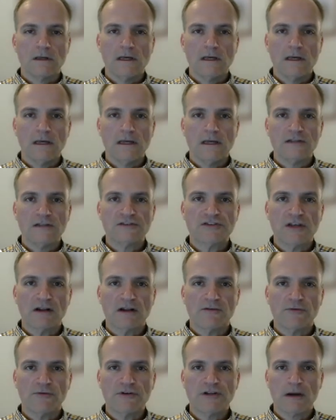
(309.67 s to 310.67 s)
Instead
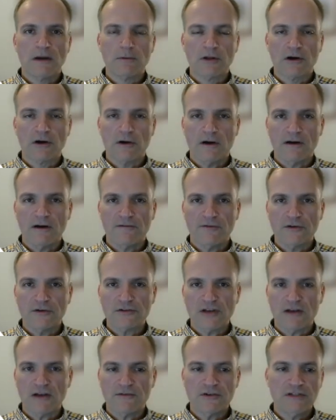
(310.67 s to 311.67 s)
of redoubling our efforts,
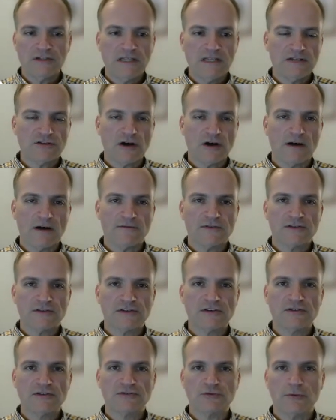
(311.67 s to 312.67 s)
having dean's
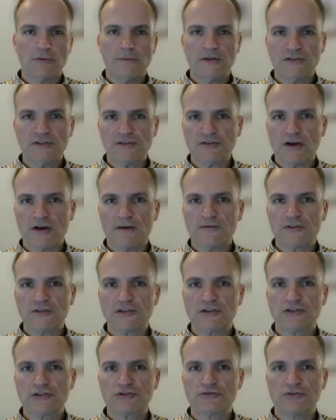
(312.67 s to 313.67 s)
offices or business
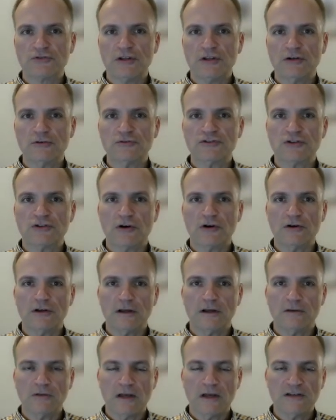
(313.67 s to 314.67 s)
offices,
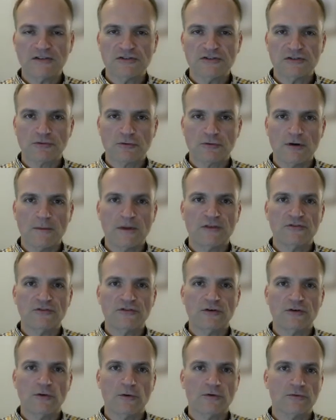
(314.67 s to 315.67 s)
starting license agreements
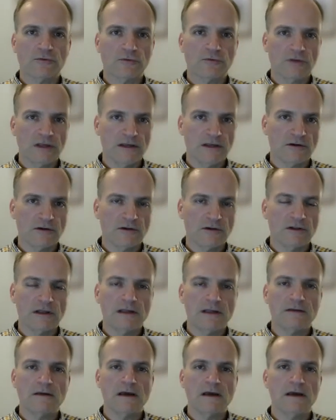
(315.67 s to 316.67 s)
and going through legal
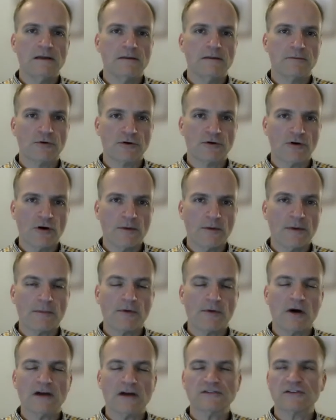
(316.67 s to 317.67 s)
and the procurement
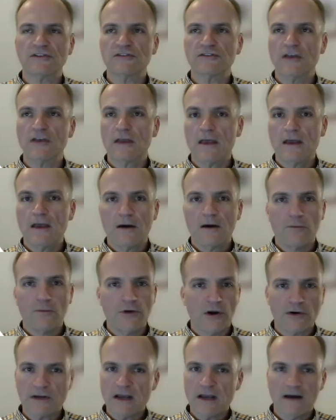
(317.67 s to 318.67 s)
process, we
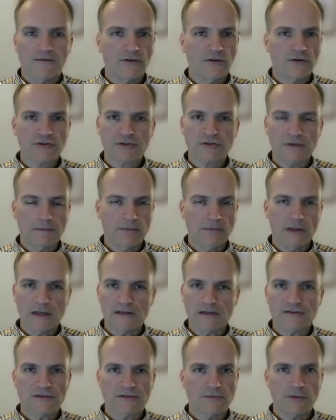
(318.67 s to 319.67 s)
already have those in
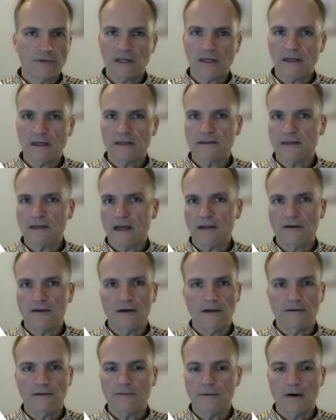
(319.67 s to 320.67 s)
place. We can get that
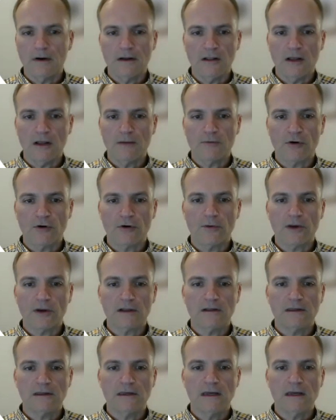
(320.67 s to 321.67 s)
done a lot more
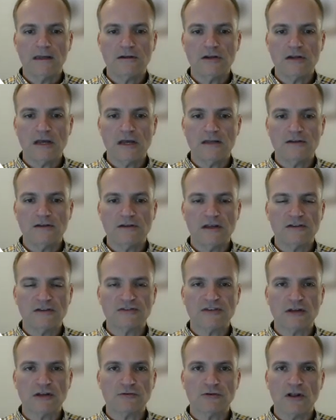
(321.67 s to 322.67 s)
quickly, and it's
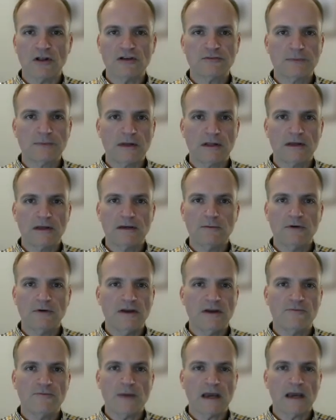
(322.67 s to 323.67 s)
centralized billing. We
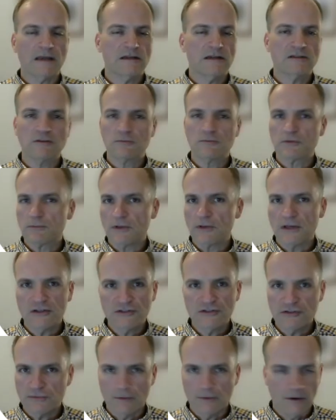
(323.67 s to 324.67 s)
have mechanisms in
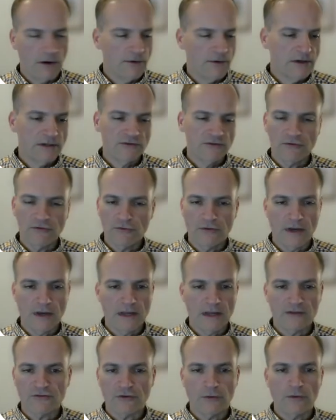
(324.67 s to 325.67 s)
place already to do
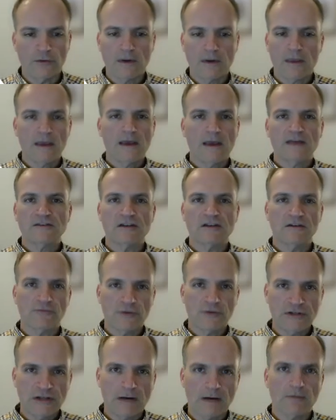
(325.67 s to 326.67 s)
that. So instead of
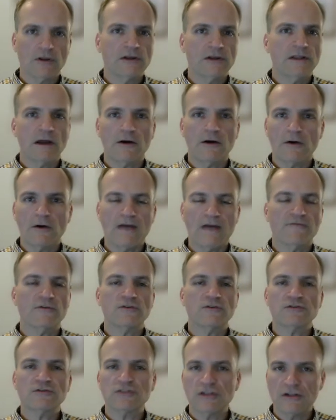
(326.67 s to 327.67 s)
redoubling our
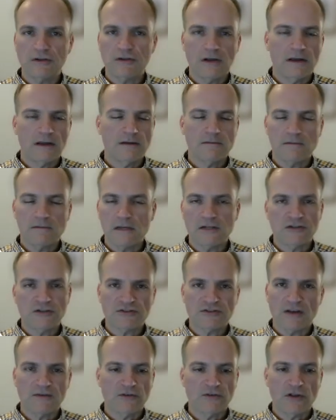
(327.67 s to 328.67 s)
efforts, and it just
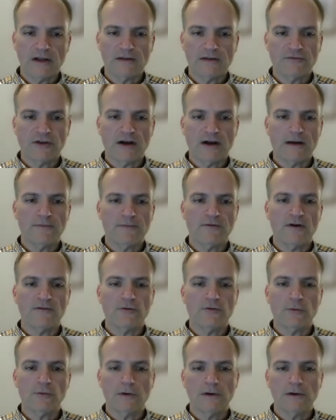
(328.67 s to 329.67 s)
saves a lot of time for everyone.